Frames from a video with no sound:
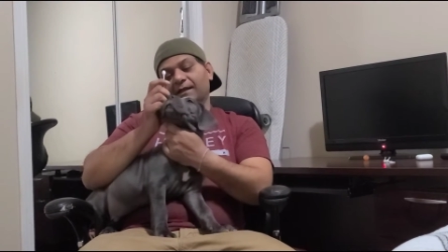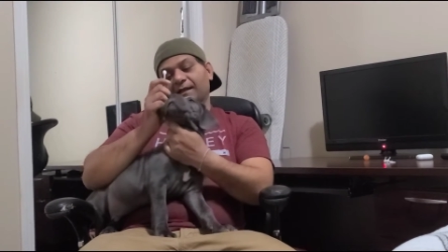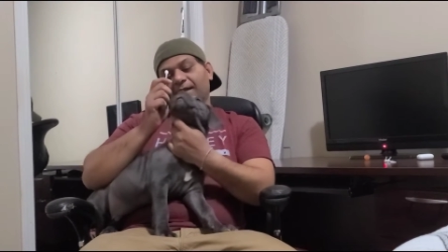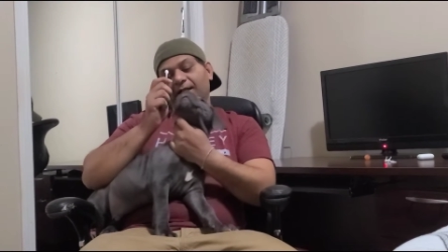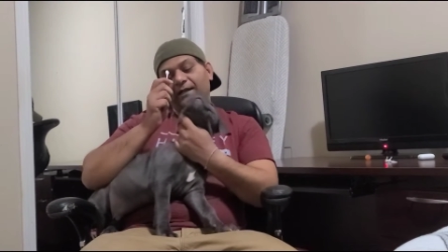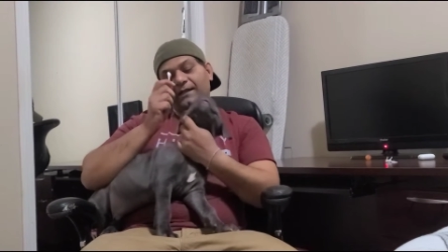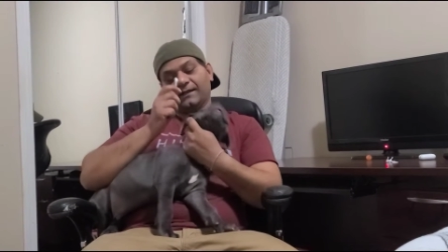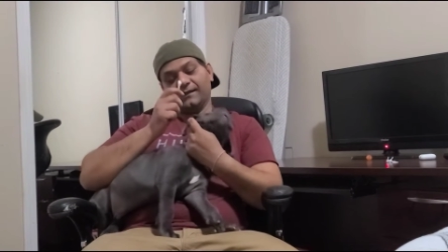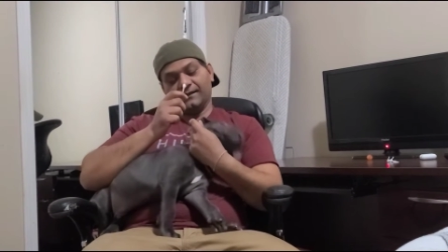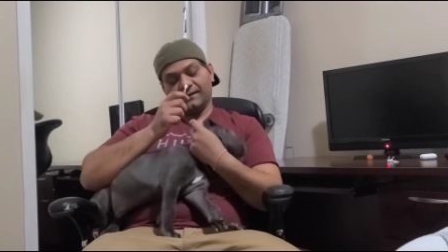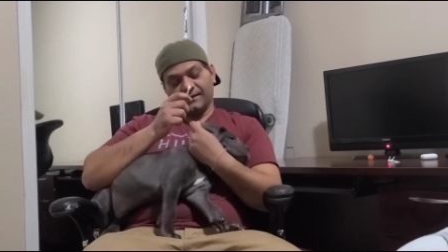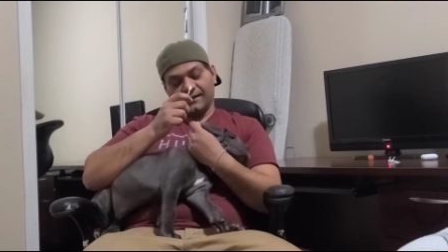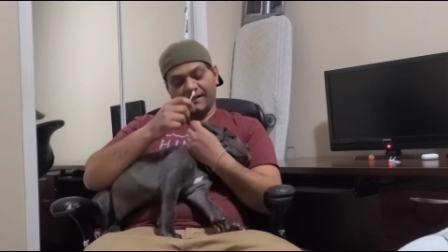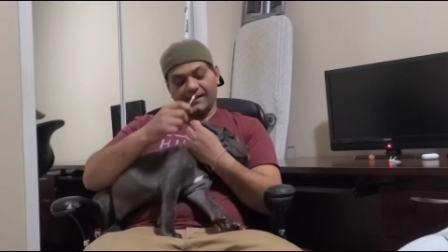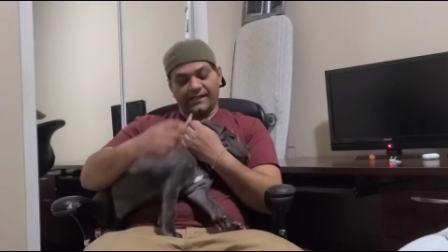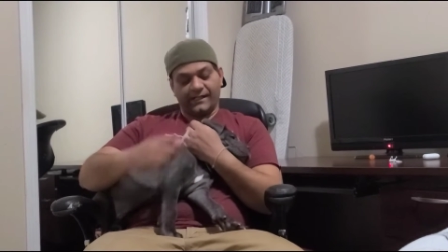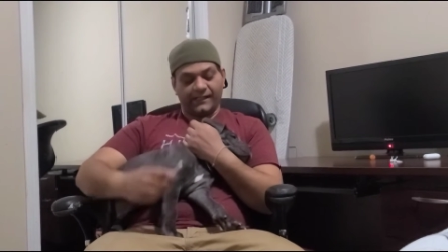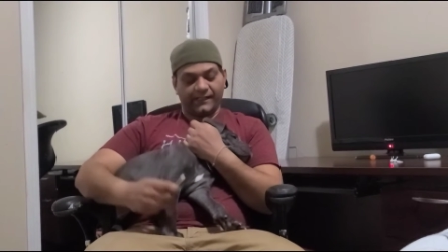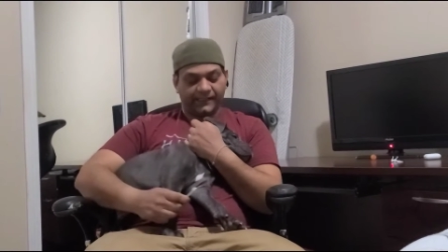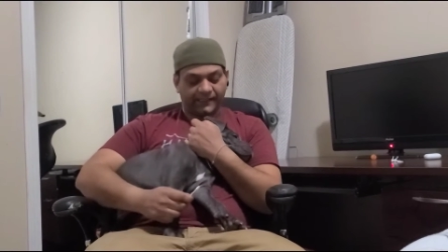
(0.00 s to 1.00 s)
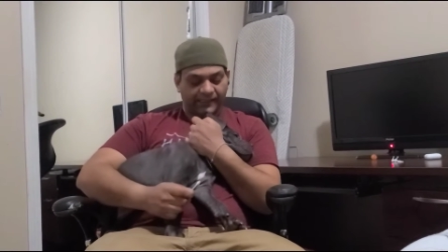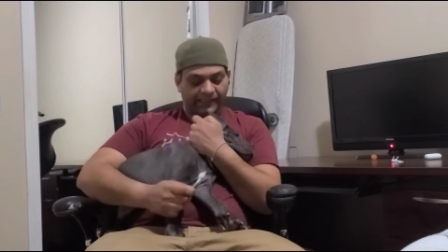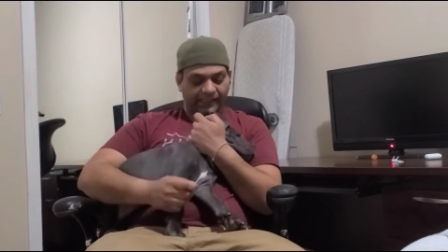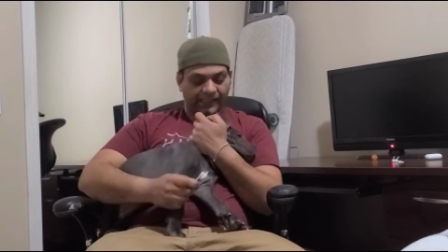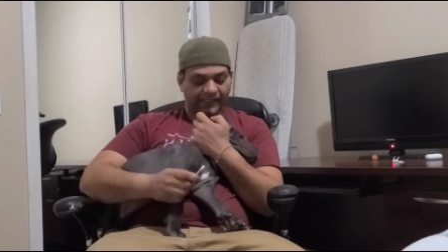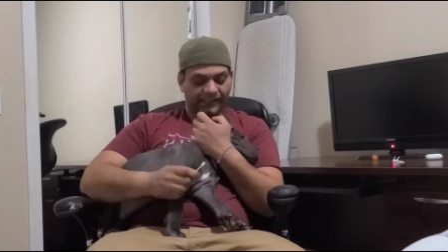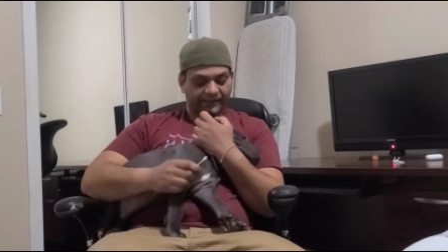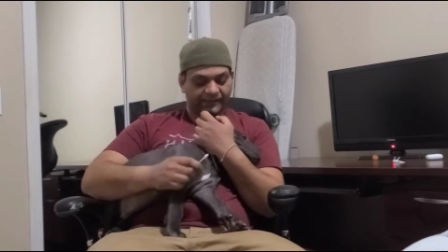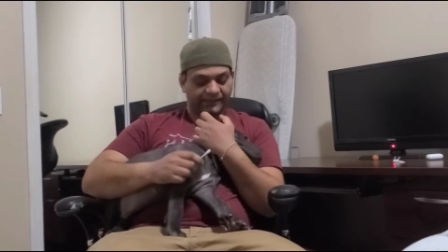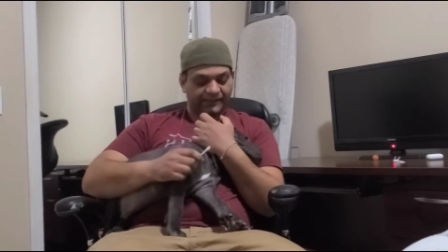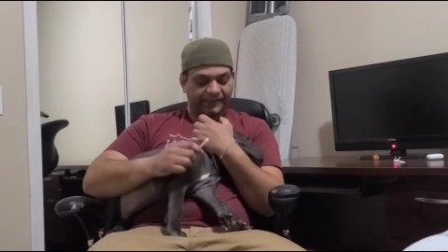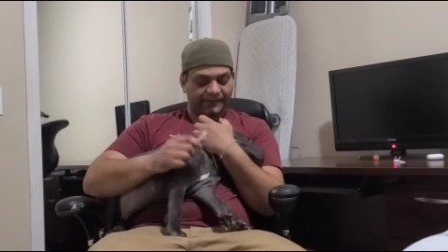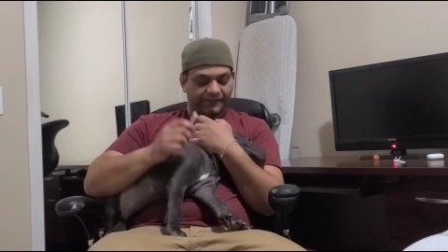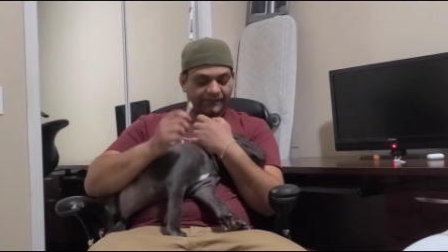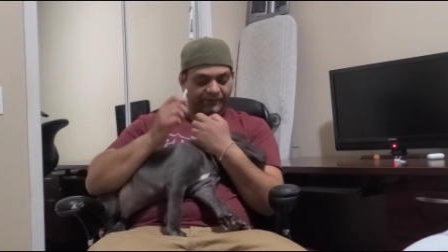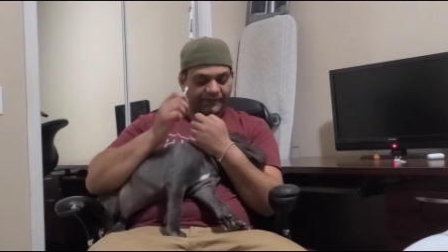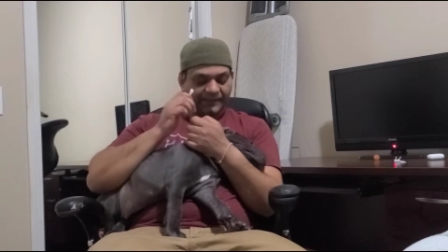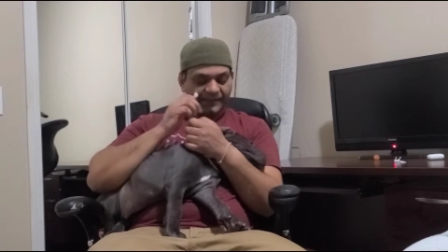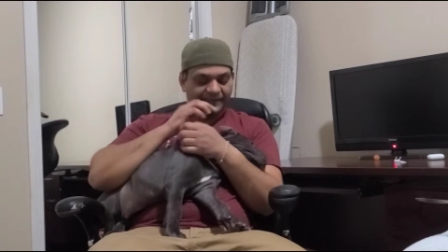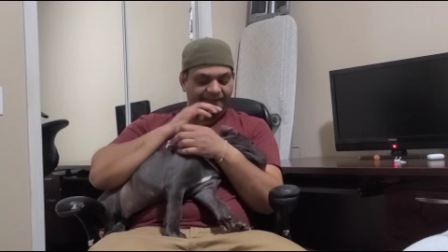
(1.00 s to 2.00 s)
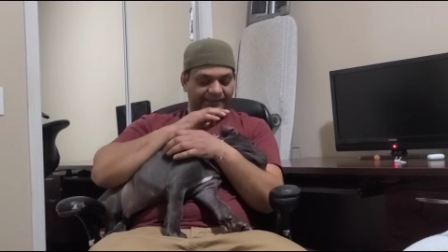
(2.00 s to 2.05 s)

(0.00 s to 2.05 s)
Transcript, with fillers: and I hug them really